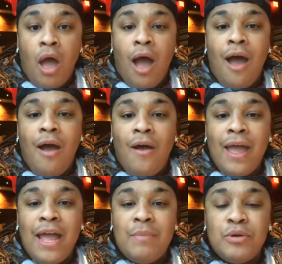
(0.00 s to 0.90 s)
Oh,
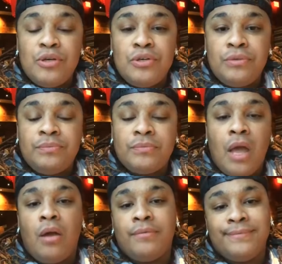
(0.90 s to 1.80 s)
hey, boo.
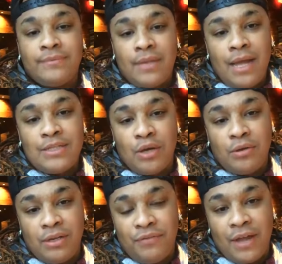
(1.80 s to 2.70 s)
Oh, I
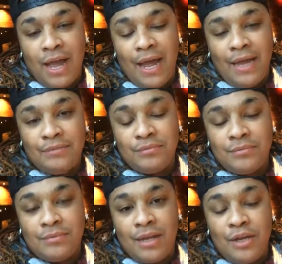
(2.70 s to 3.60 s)
totally forgot.
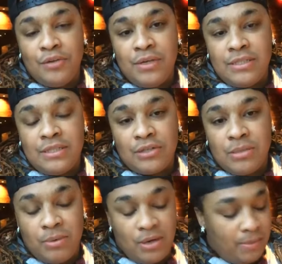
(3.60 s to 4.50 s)
I do need to talk to
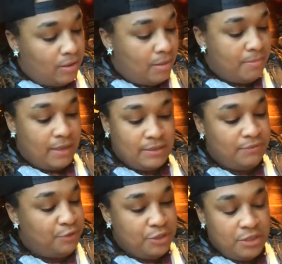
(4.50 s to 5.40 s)
Murray about coming back to the
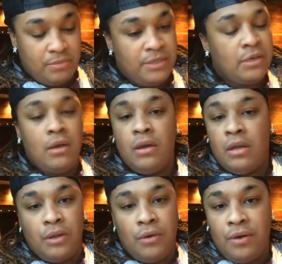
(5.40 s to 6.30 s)
community.
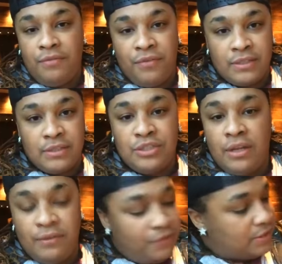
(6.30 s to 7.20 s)
Lord, fix, j-
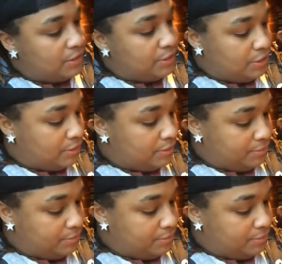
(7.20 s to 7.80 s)
fix it, Jesus.